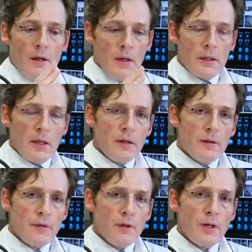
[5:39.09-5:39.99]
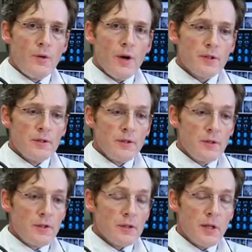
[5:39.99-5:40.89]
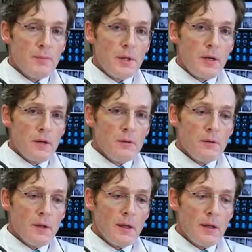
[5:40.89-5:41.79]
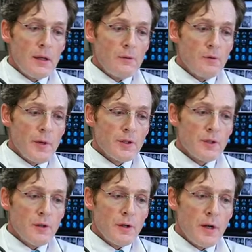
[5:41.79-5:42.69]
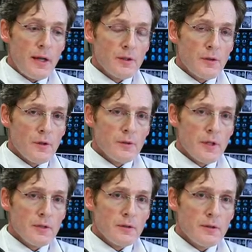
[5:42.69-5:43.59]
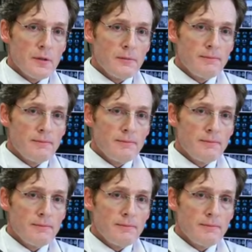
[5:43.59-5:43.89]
again, if there are any questions, you just let me know, and we'll make sure and answer those questions.